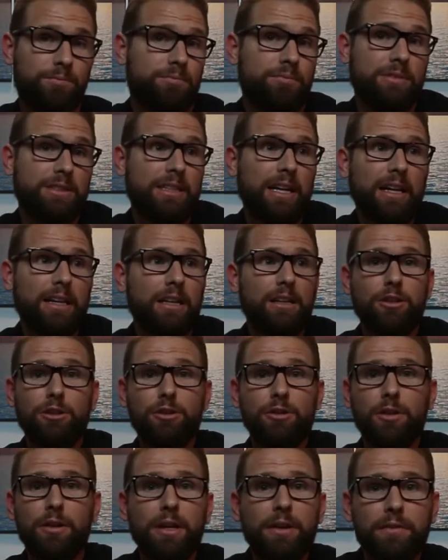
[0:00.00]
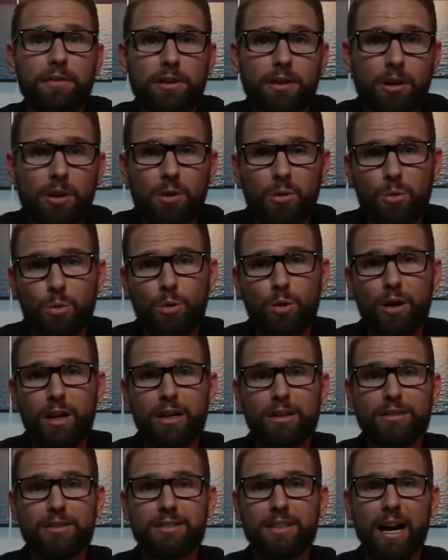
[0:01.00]
Second, you don't even know
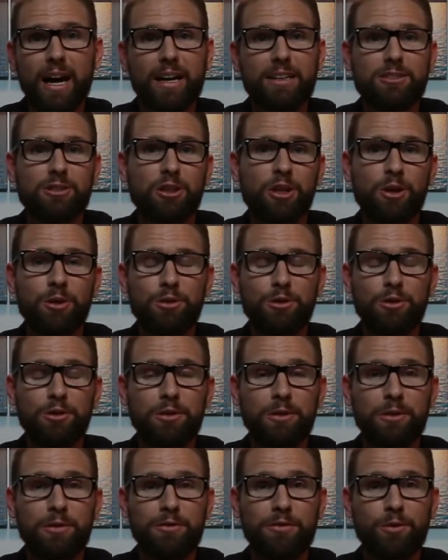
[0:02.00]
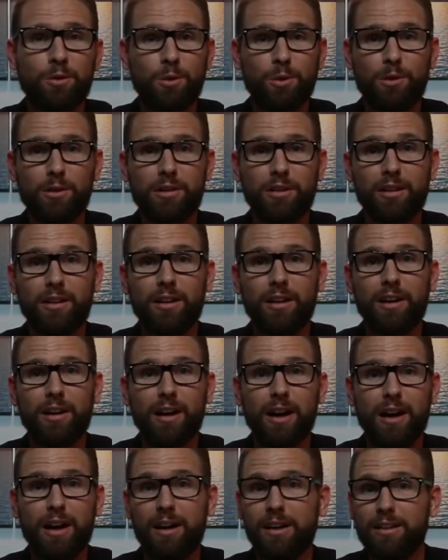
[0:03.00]
what size loan you can afford, or
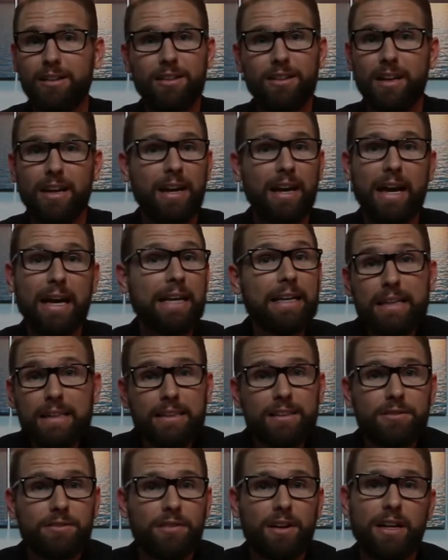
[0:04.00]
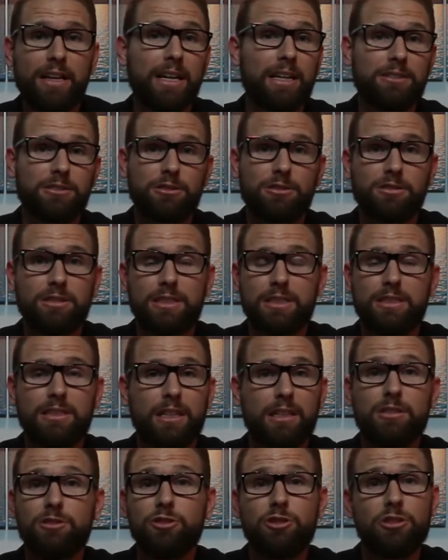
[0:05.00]
any of the financial
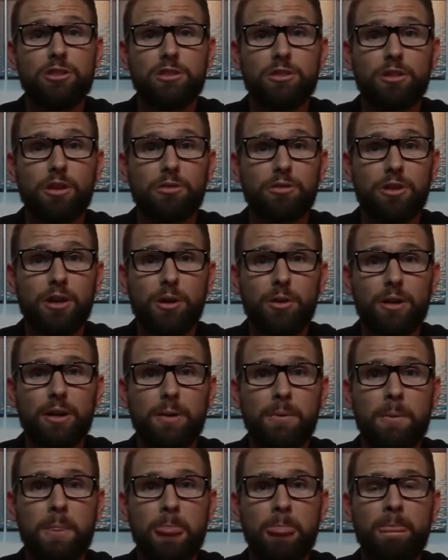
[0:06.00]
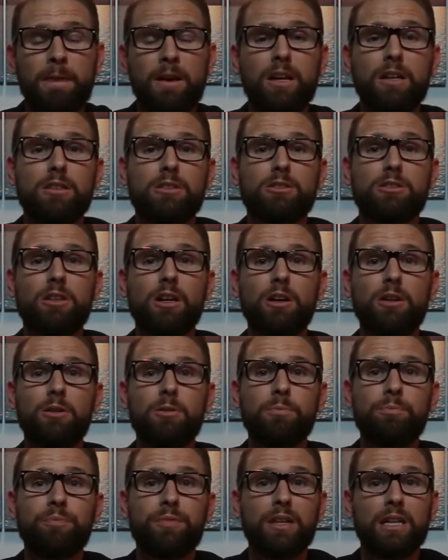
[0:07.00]
details. You just don't know it.
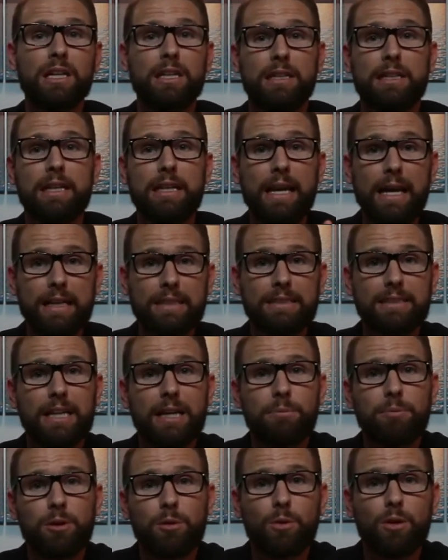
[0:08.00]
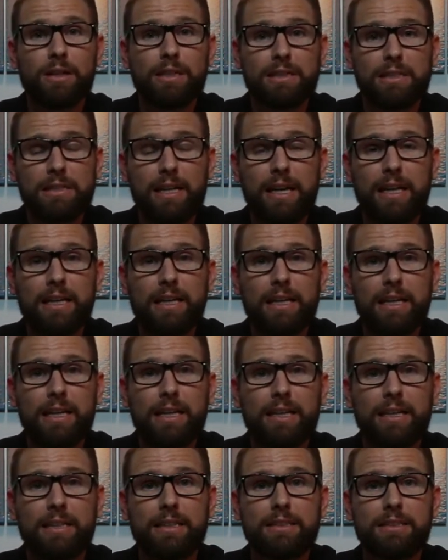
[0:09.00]
So the next step you want to take
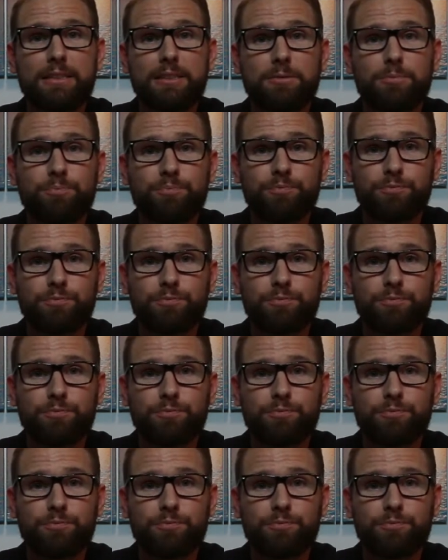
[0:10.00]
is,